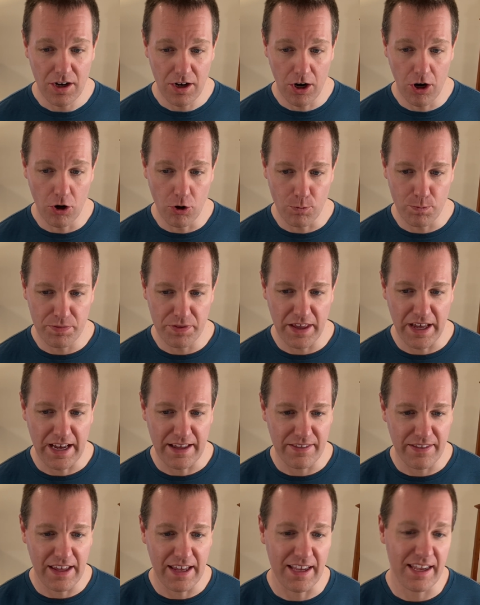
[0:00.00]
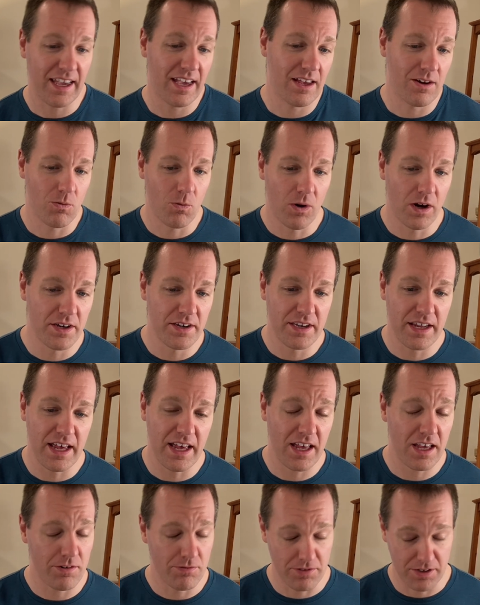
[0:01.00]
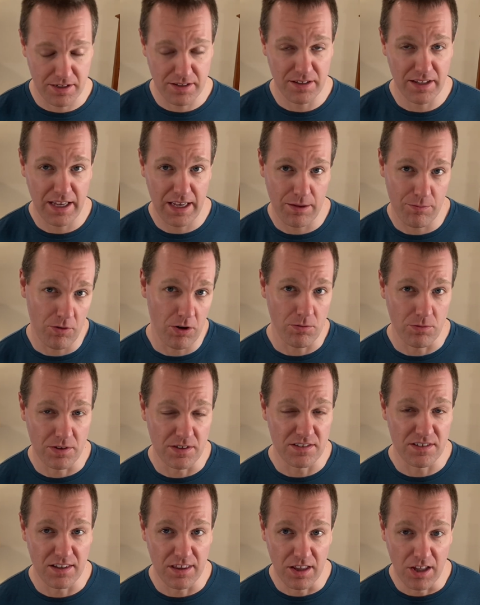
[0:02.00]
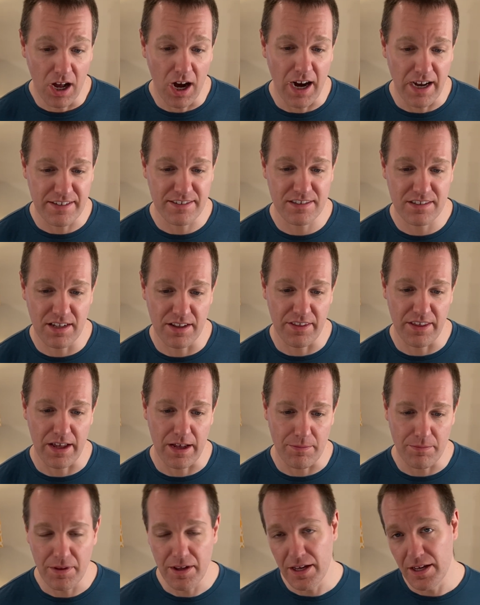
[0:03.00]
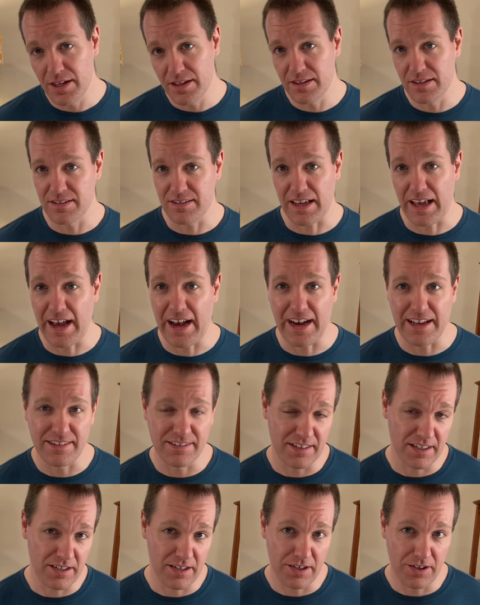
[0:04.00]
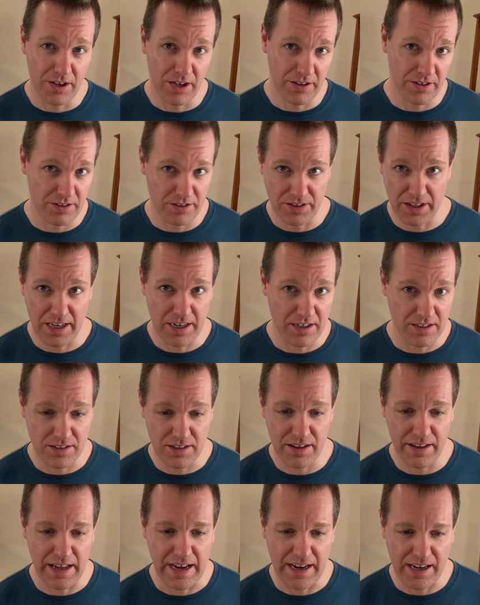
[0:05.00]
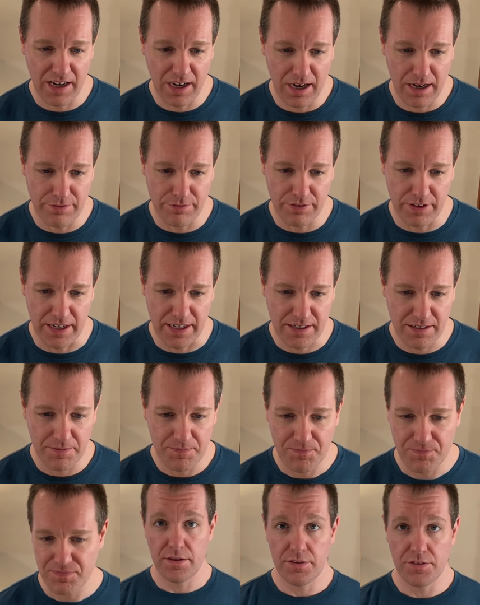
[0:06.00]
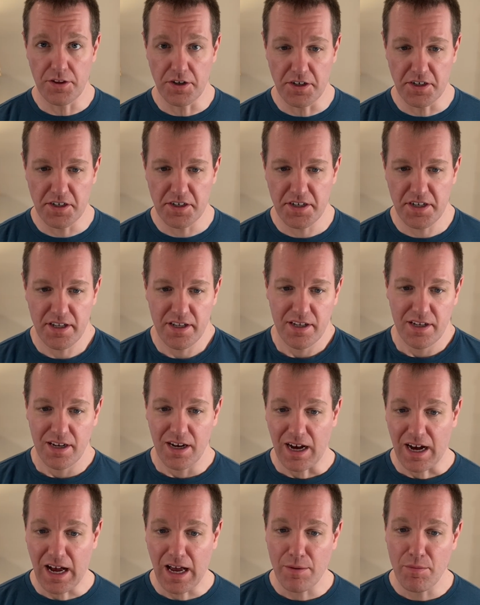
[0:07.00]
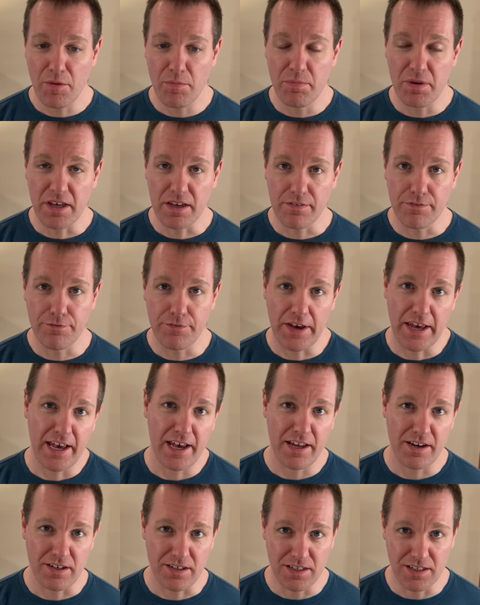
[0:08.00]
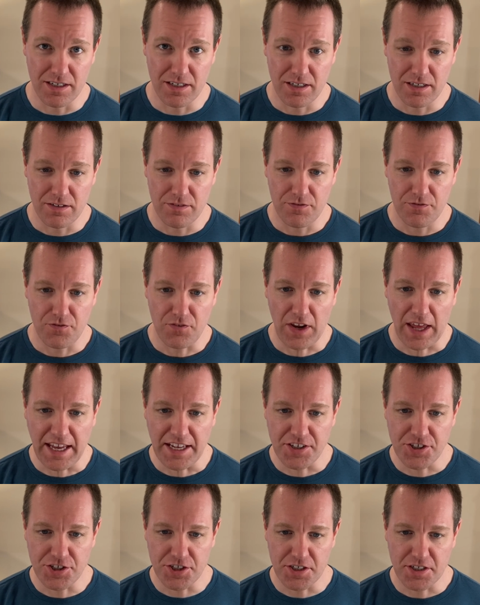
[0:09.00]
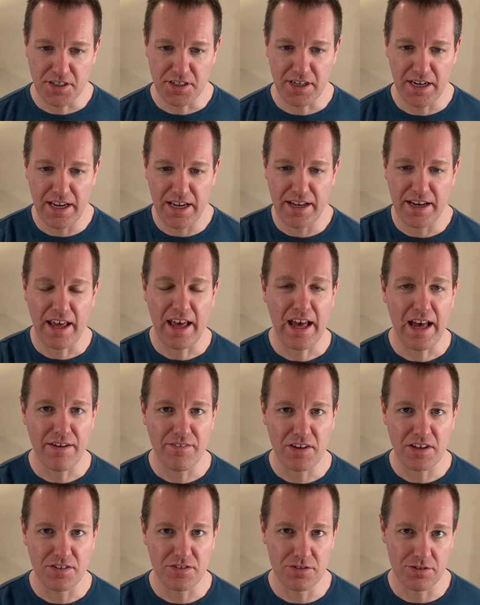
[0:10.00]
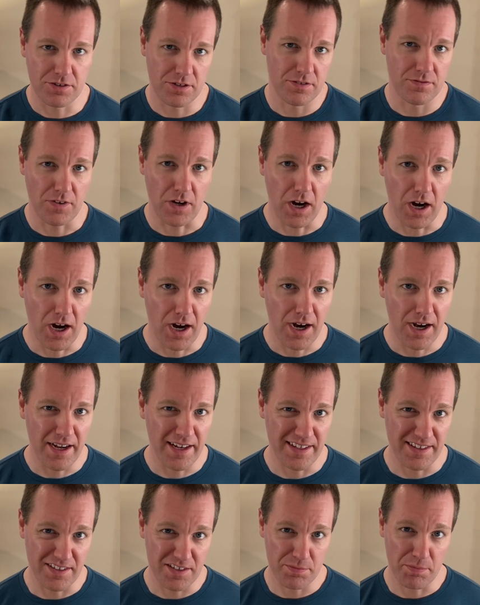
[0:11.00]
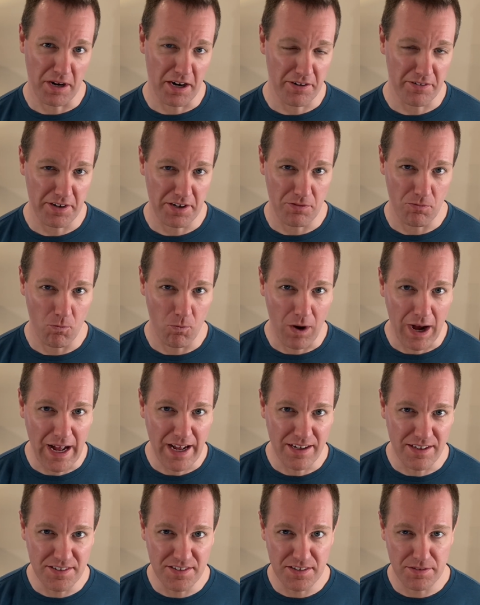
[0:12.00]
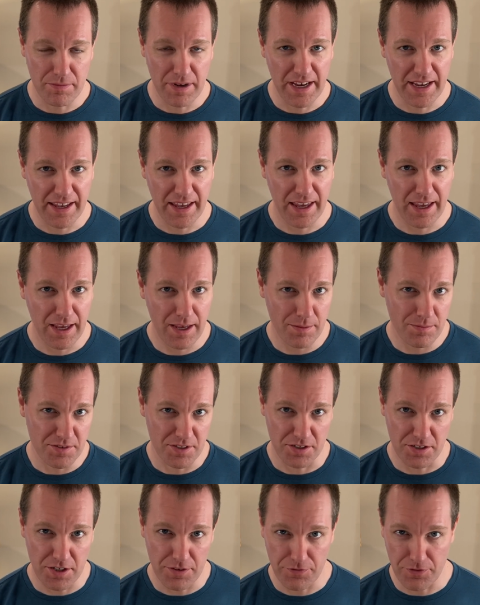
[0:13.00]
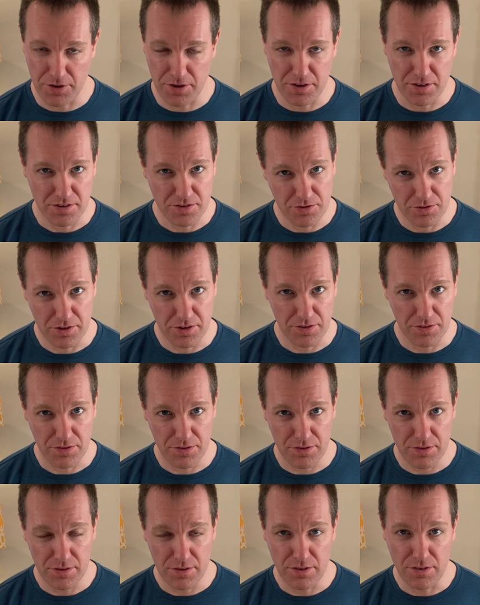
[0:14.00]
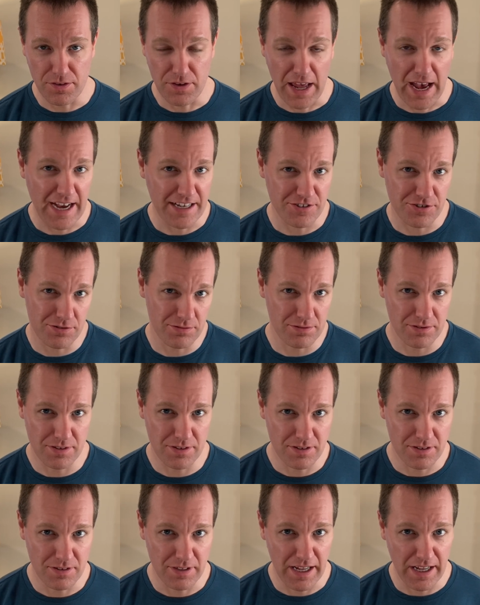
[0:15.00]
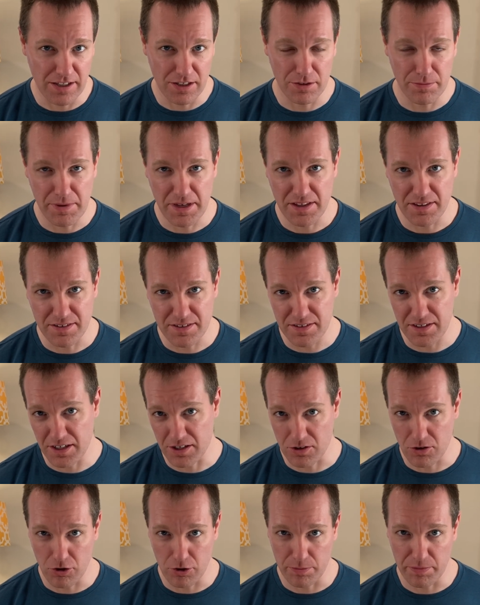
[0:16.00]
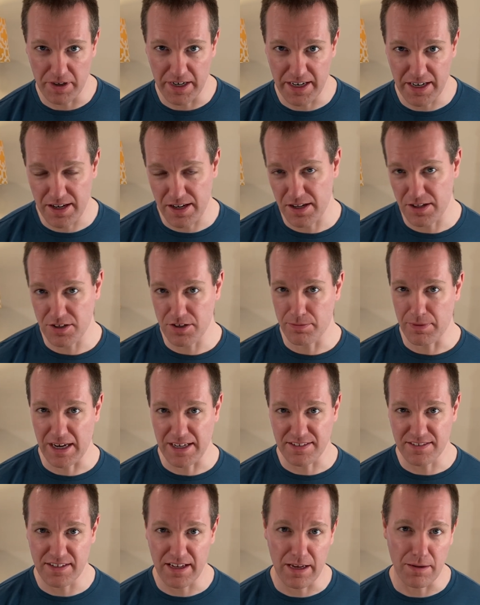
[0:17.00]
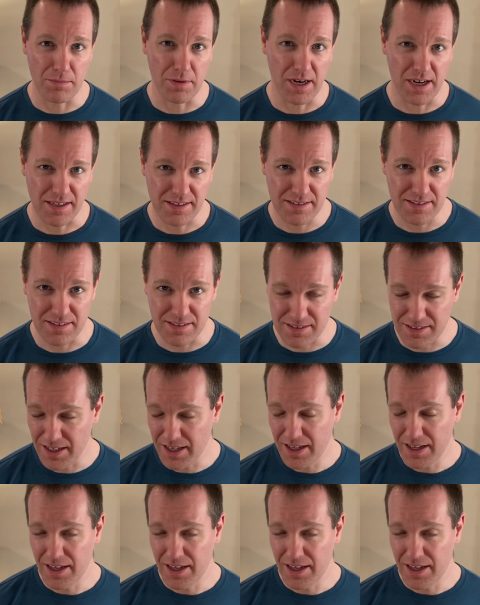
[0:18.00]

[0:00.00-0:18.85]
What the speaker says: hope that they can one day reclaim what was lost to them. This adds in another layer to that conflict. Third, I'm a big fan of nature and having sort of awe-inspiring wilds in my games and different sort of natural elements incorporated into my sandboxes.